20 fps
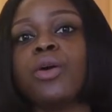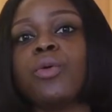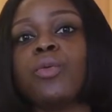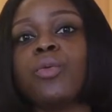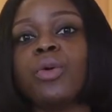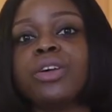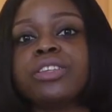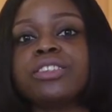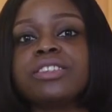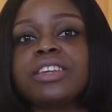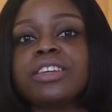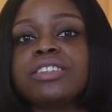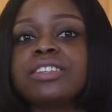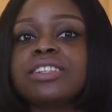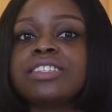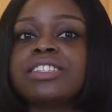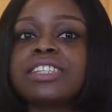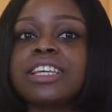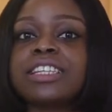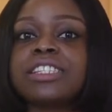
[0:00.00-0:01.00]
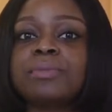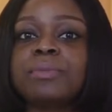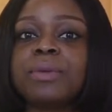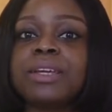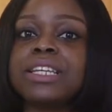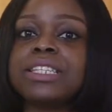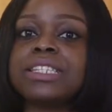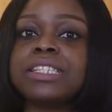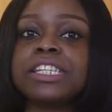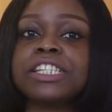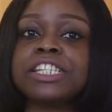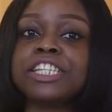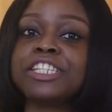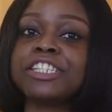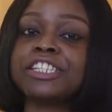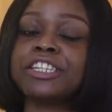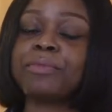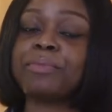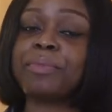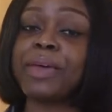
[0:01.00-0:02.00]
One such assessment is listening
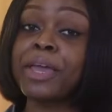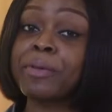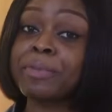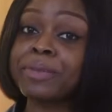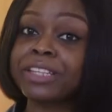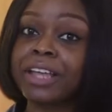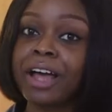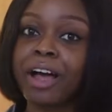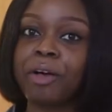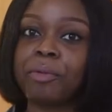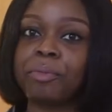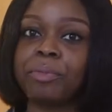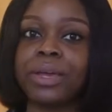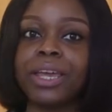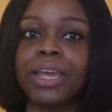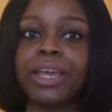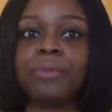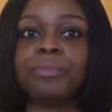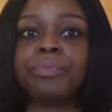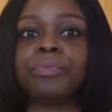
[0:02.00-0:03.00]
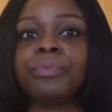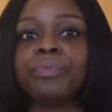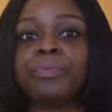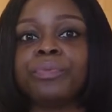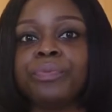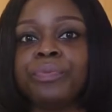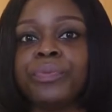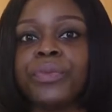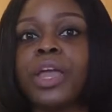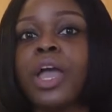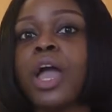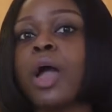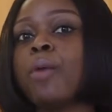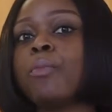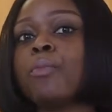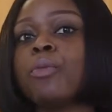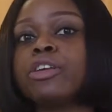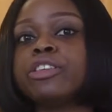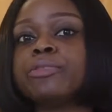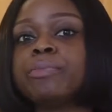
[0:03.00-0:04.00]
to the baby's heartbeat.
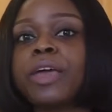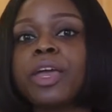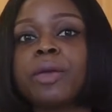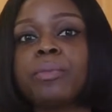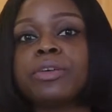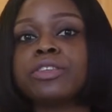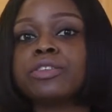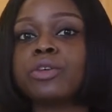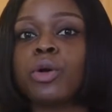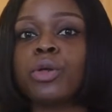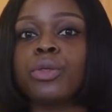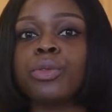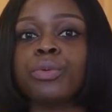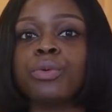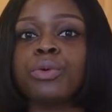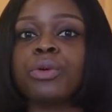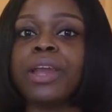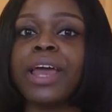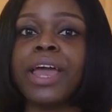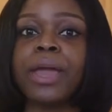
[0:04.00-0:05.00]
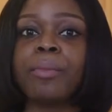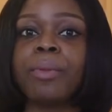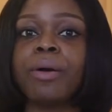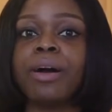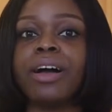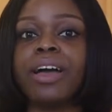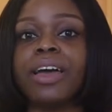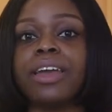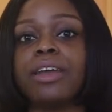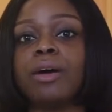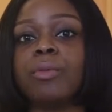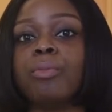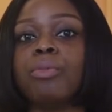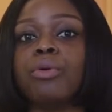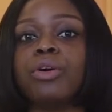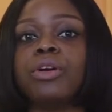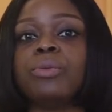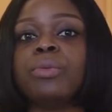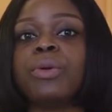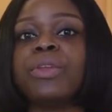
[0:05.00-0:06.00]
Most babies go through labour and are
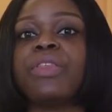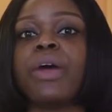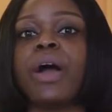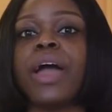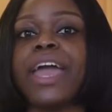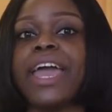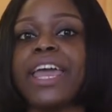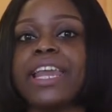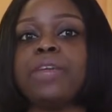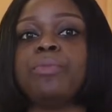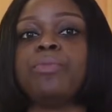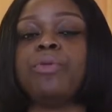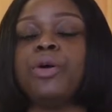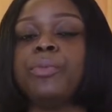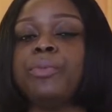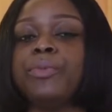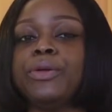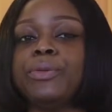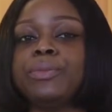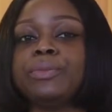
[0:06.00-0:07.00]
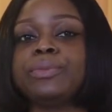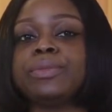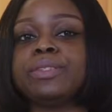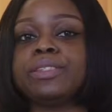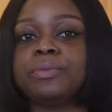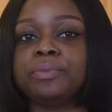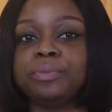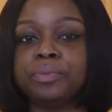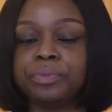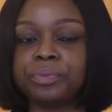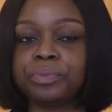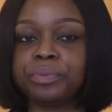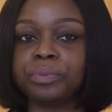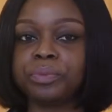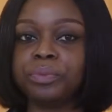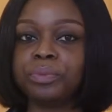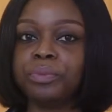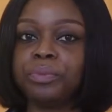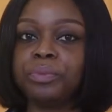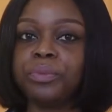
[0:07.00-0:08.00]
born without any problems.
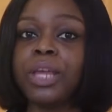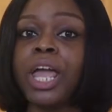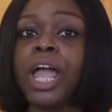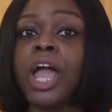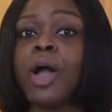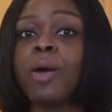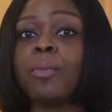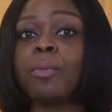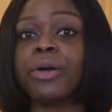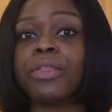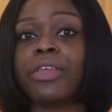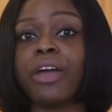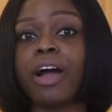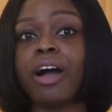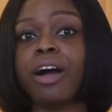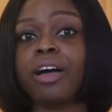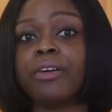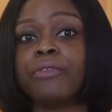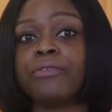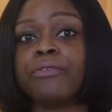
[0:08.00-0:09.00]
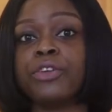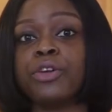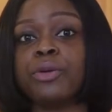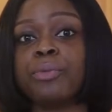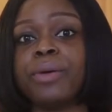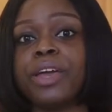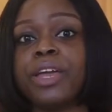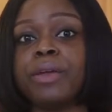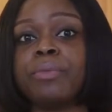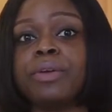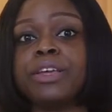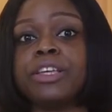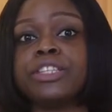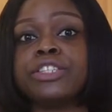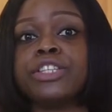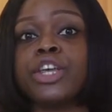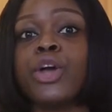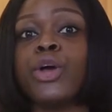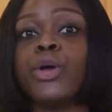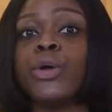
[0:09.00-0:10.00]
But there are a few
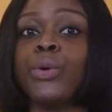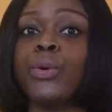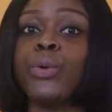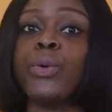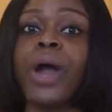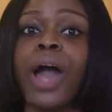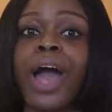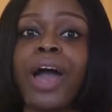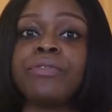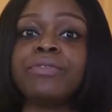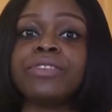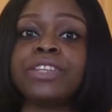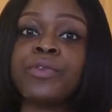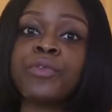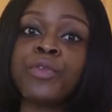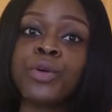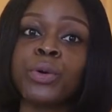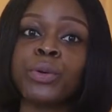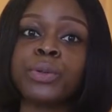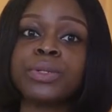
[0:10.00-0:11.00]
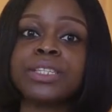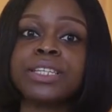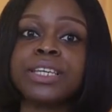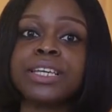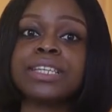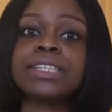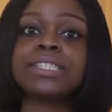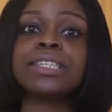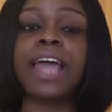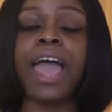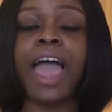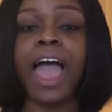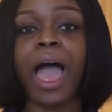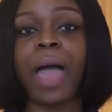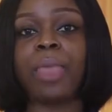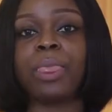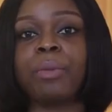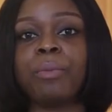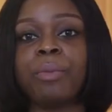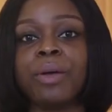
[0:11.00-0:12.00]
babies who have difficulties,
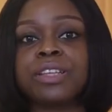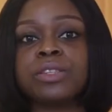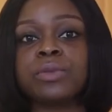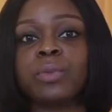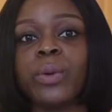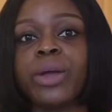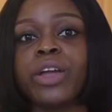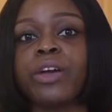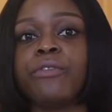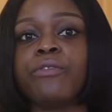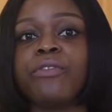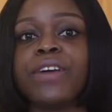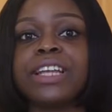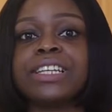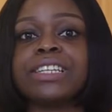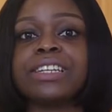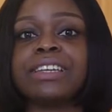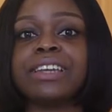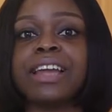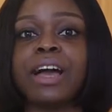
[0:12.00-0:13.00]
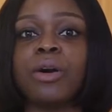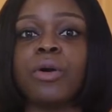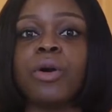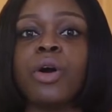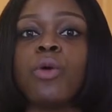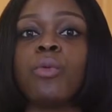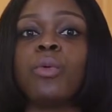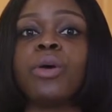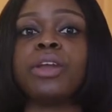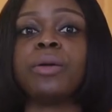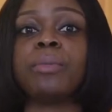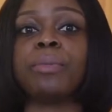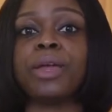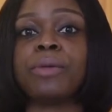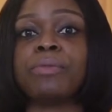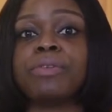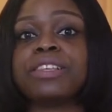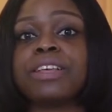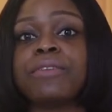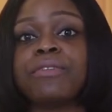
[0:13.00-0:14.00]
and the best way of finding out when a
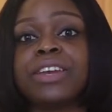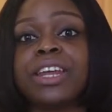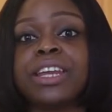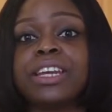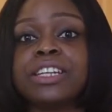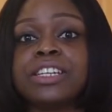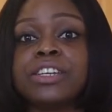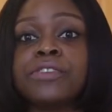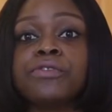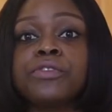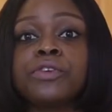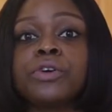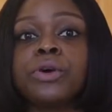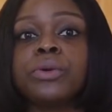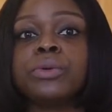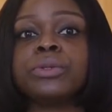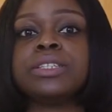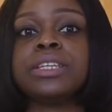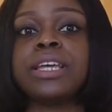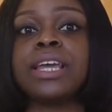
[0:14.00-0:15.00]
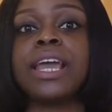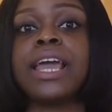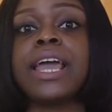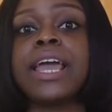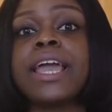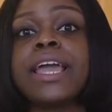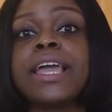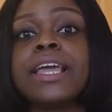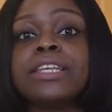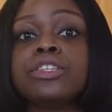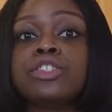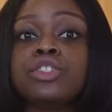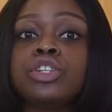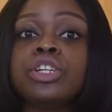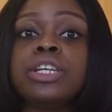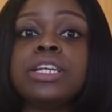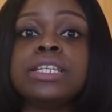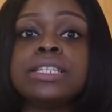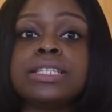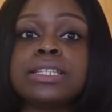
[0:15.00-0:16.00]
baby is having any difficulty is to
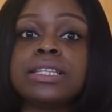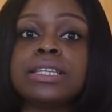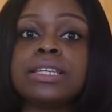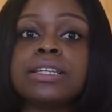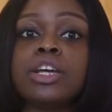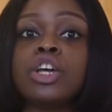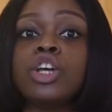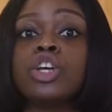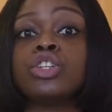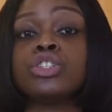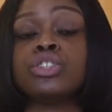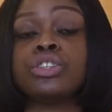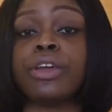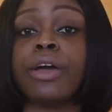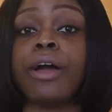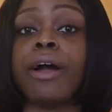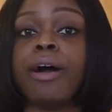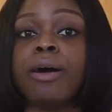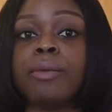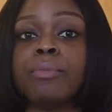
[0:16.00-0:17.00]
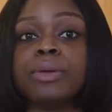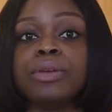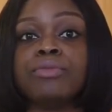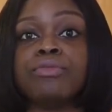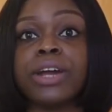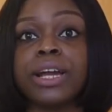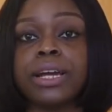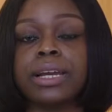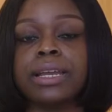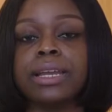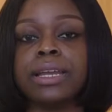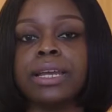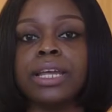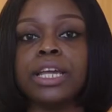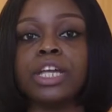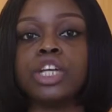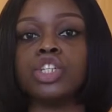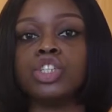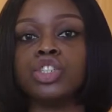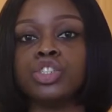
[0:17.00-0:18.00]
listen to their heartbeat
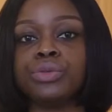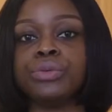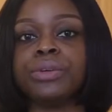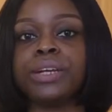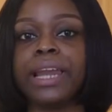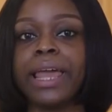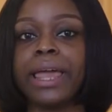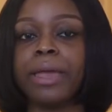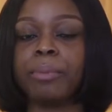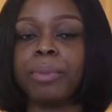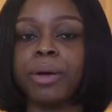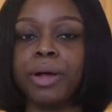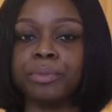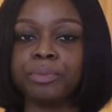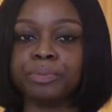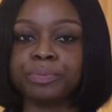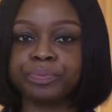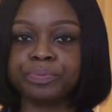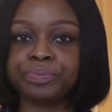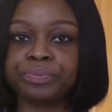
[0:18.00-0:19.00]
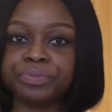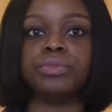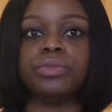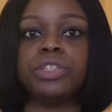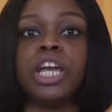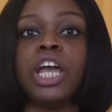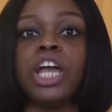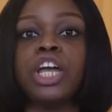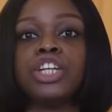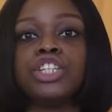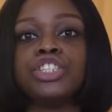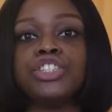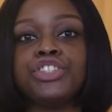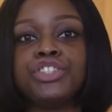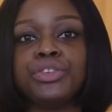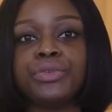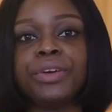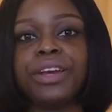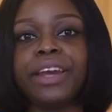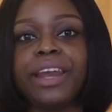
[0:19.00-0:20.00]
regularly during labour.
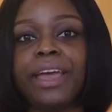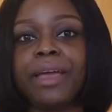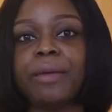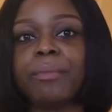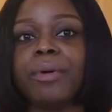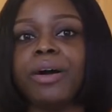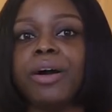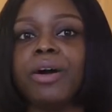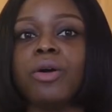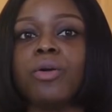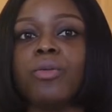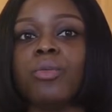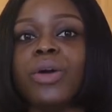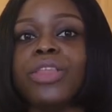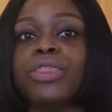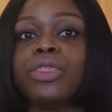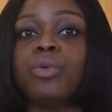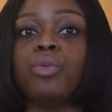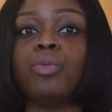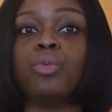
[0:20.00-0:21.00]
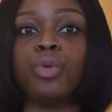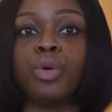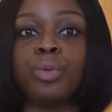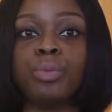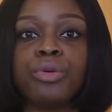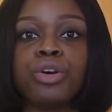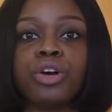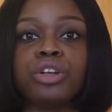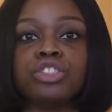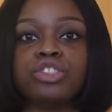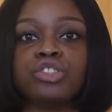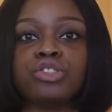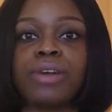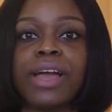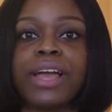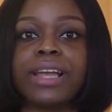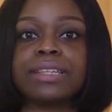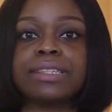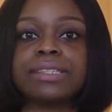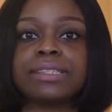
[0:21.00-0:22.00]
During labour, when the womb
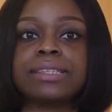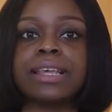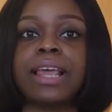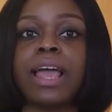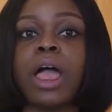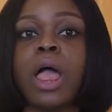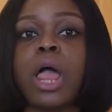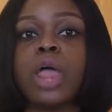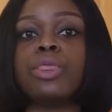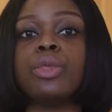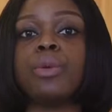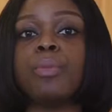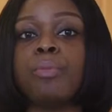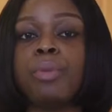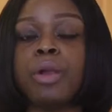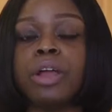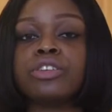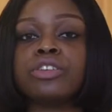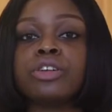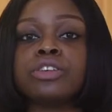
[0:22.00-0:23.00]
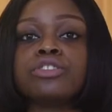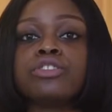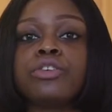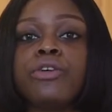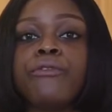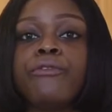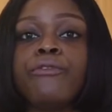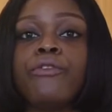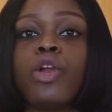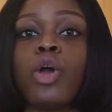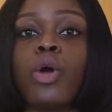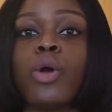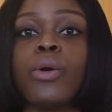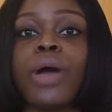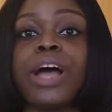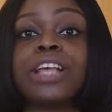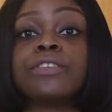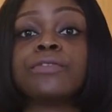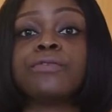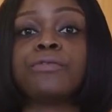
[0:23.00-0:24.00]
contracts, the blood does not flow
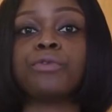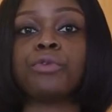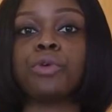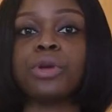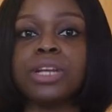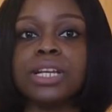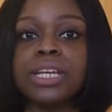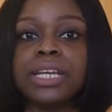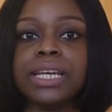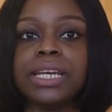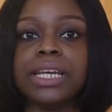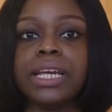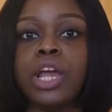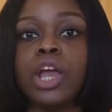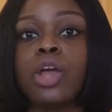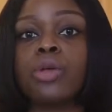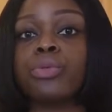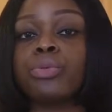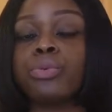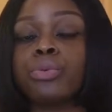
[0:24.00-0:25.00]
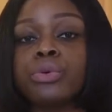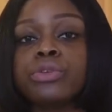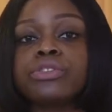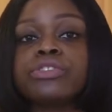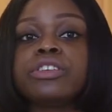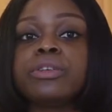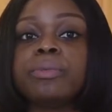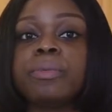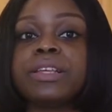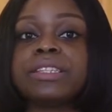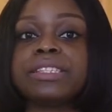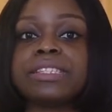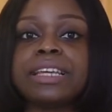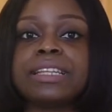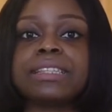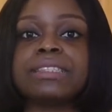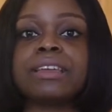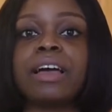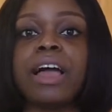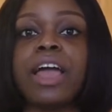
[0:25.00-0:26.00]
as freely through to the
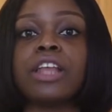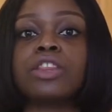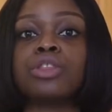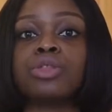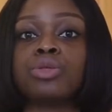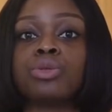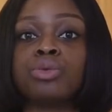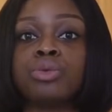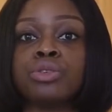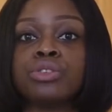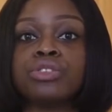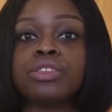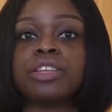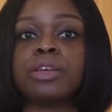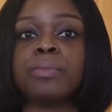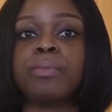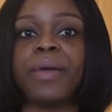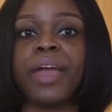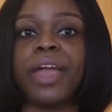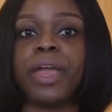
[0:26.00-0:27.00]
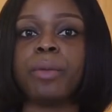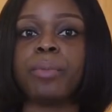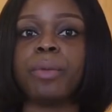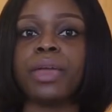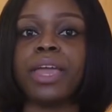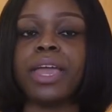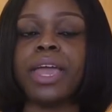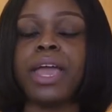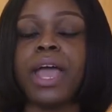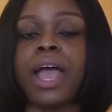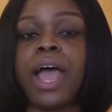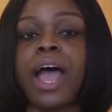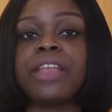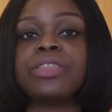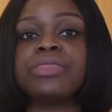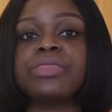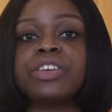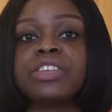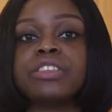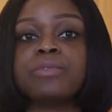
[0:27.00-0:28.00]
placenta and through to the baby,
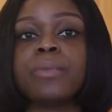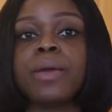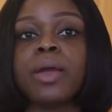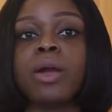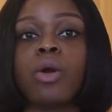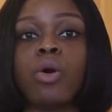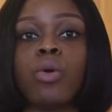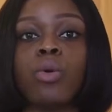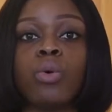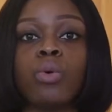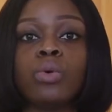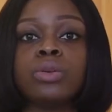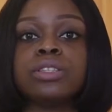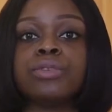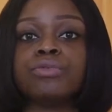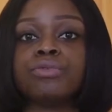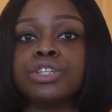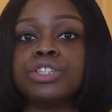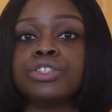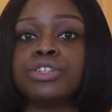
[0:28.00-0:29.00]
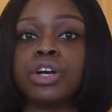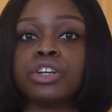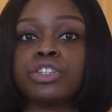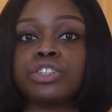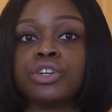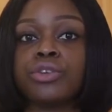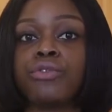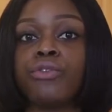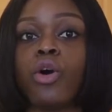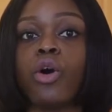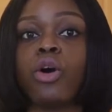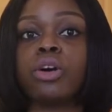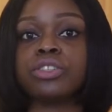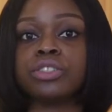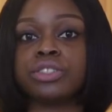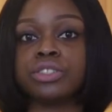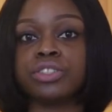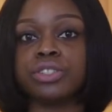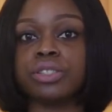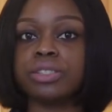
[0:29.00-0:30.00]
and this may cause reduction of
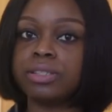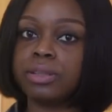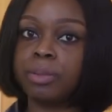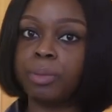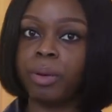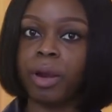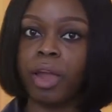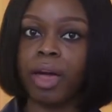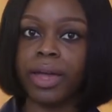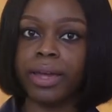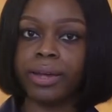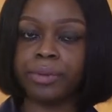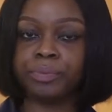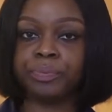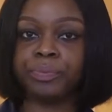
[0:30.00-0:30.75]
oxygen supply.